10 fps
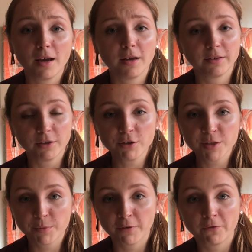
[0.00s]
And here is
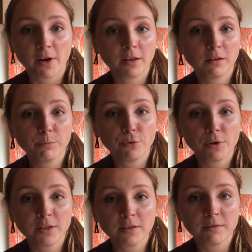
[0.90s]
my final
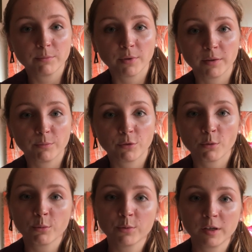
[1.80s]
point, but
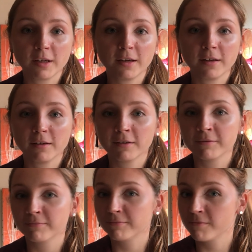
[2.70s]
probably
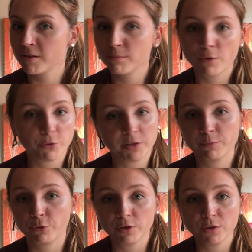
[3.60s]
the most
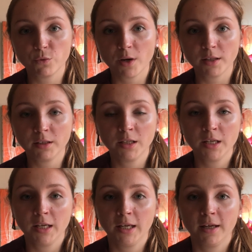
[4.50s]
important one.
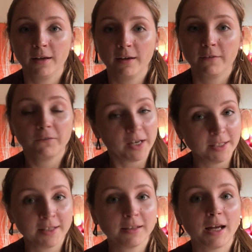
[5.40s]

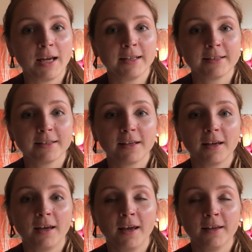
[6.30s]
Finding clients,
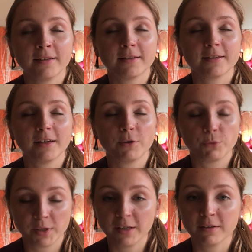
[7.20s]
it's a
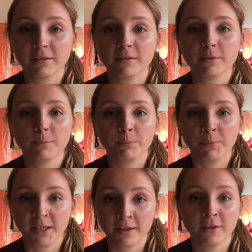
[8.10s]
real big